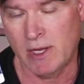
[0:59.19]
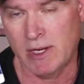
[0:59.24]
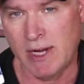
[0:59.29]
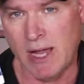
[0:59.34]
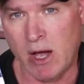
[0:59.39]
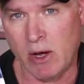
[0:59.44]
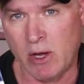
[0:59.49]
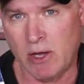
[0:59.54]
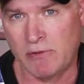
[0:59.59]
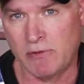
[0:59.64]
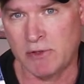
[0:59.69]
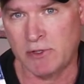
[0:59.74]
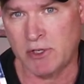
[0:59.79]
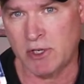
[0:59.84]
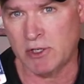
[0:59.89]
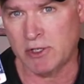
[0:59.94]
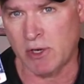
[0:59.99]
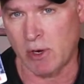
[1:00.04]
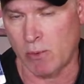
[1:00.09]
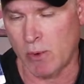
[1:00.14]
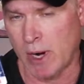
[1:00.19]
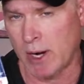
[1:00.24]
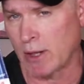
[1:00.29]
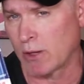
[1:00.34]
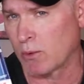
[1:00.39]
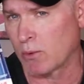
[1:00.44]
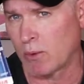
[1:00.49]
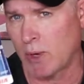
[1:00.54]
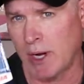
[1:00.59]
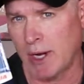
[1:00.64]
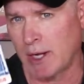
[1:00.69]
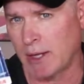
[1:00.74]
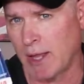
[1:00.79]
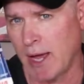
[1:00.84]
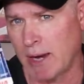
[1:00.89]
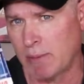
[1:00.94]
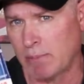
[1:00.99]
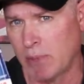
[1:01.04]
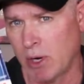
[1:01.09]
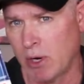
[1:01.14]
Now, if it's just a regular running
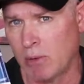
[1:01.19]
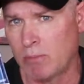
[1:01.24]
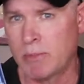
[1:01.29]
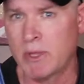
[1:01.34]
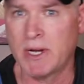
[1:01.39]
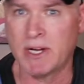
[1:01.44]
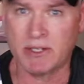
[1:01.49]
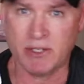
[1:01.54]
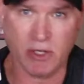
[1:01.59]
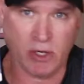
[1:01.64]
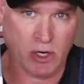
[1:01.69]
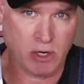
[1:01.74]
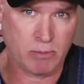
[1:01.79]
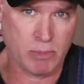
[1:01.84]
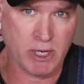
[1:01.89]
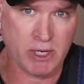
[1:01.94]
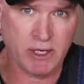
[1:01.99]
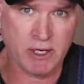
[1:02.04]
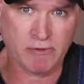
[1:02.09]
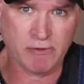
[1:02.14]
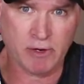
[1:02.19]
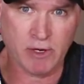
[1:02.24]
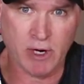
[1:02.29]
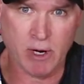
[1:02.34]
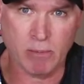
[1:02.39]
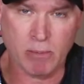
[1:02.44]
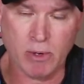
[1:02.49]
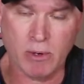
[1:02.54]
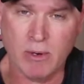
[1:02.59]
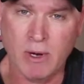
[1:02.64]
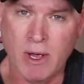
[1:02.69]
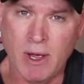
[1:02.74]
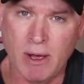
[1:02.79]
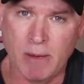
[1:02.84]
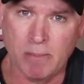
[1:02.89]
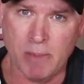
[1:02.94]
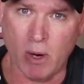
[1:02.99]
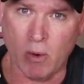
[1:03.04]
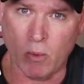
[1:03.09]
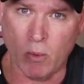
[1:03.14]
light bulb, then it's going to be a different number,
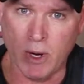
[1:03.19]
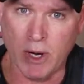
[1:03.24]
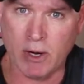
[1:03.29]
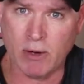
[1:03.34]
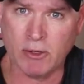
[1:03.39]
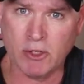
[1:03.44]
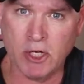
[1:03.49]
but we are